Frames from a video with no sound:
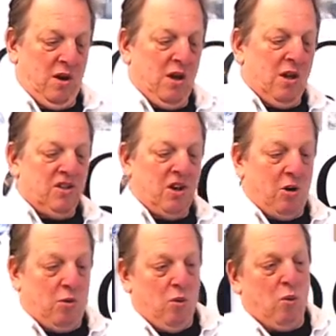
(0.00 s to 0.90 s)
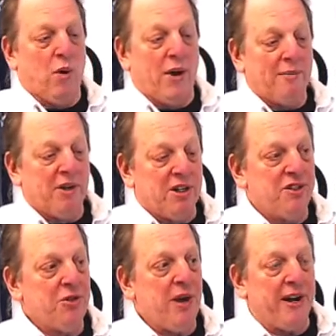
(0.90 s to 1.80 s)
So what I'm going to do
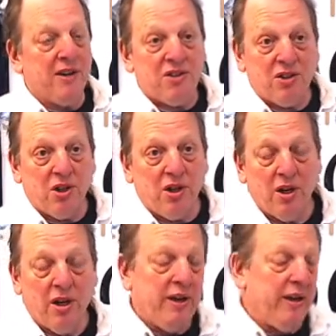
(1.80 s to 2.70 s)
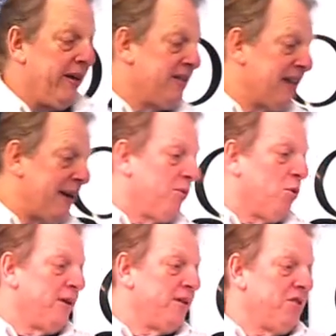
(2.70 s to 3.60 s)
next is I'm
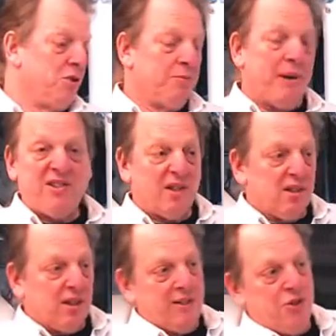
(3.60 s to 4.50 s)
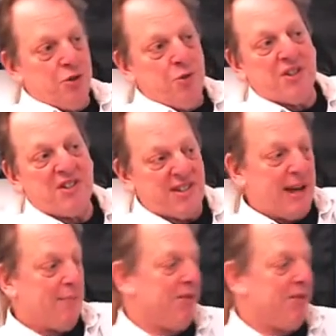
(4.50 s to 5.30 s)
going to basically do the same